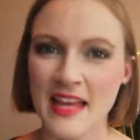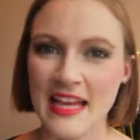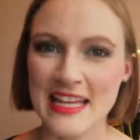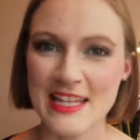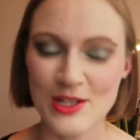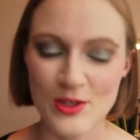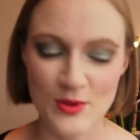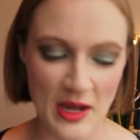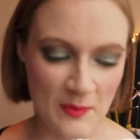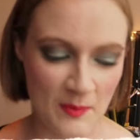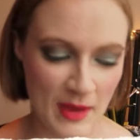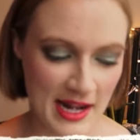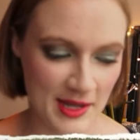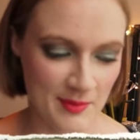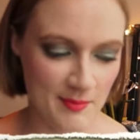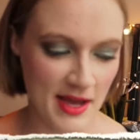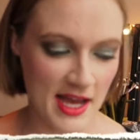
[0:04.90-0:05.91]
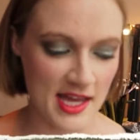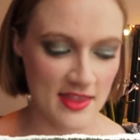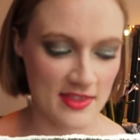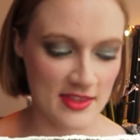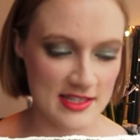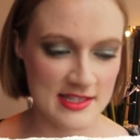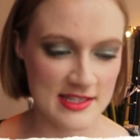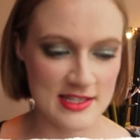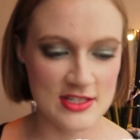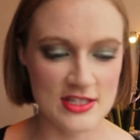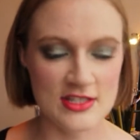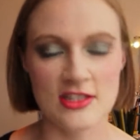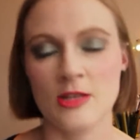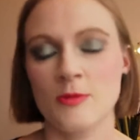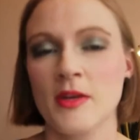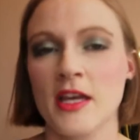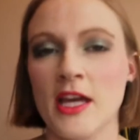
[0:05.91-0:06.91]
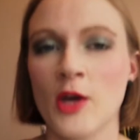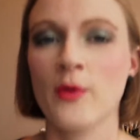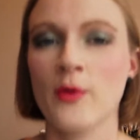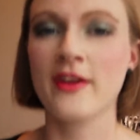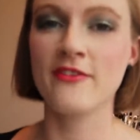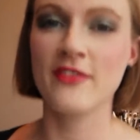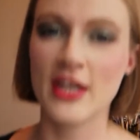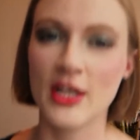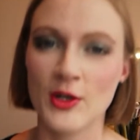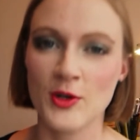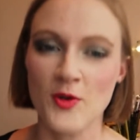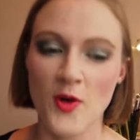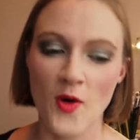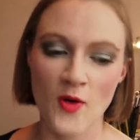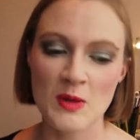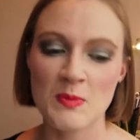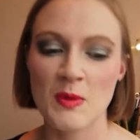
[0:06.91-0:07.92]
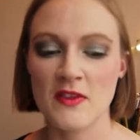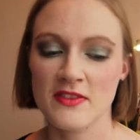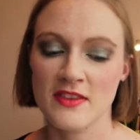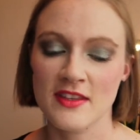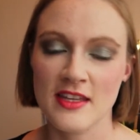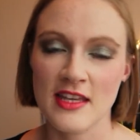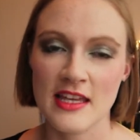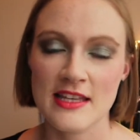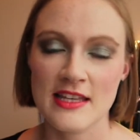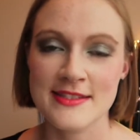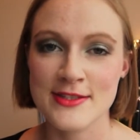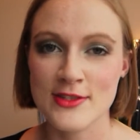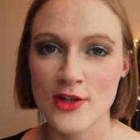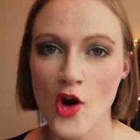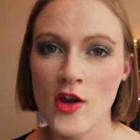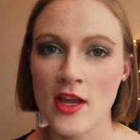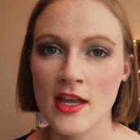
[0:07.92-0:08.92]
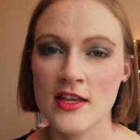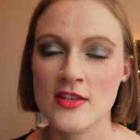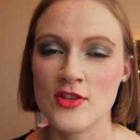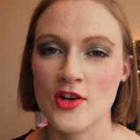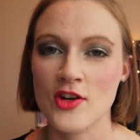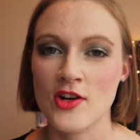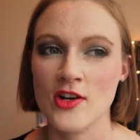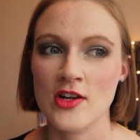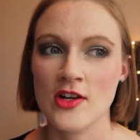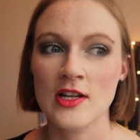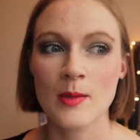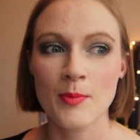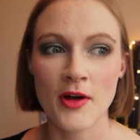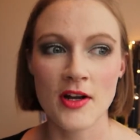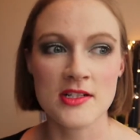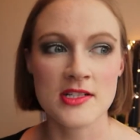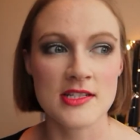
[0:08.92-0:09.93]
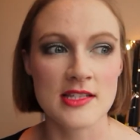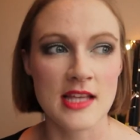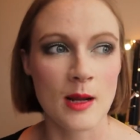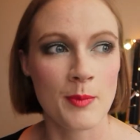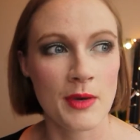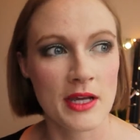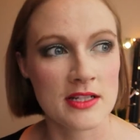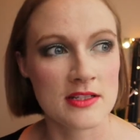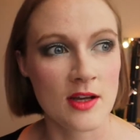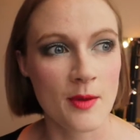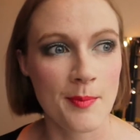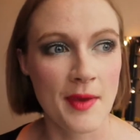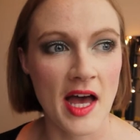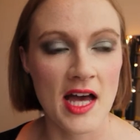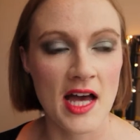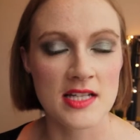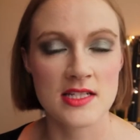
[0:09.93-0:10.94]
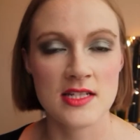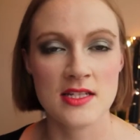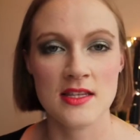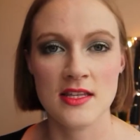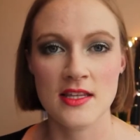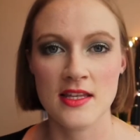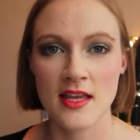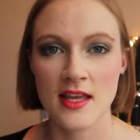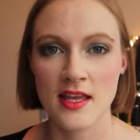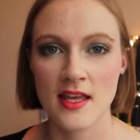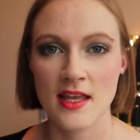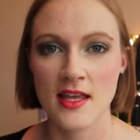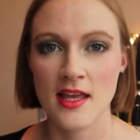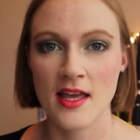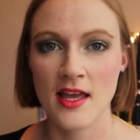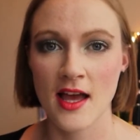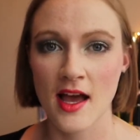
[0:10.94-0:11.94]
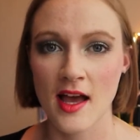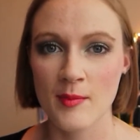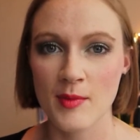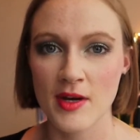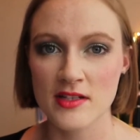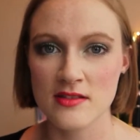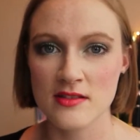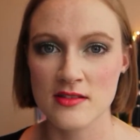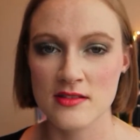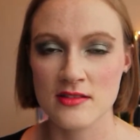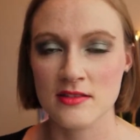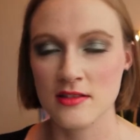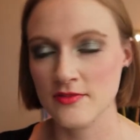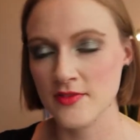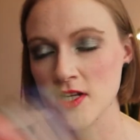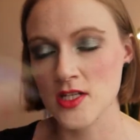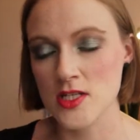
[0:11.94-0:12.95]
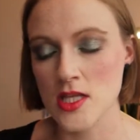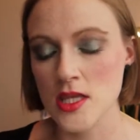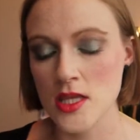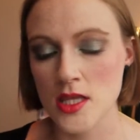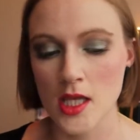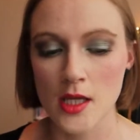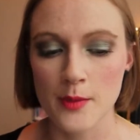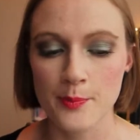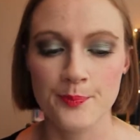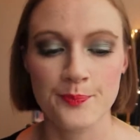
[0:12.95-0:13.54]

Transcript: Hello and welcome back. This is just going to be a quick video all about the StarGazer nail polishes that I picked up at the IMATS convention thing.